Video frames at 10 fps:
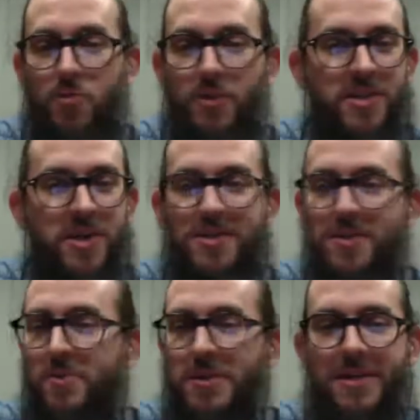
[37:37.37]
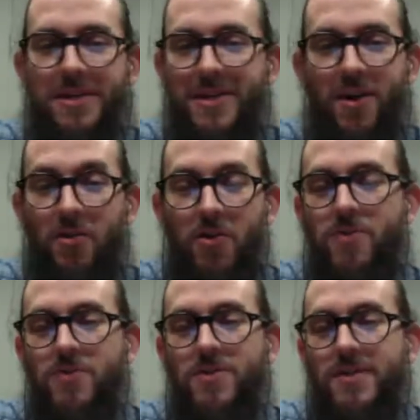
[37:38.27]
we're not going to be
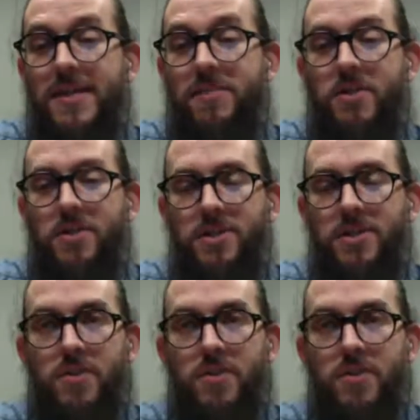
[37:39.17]
on those that much.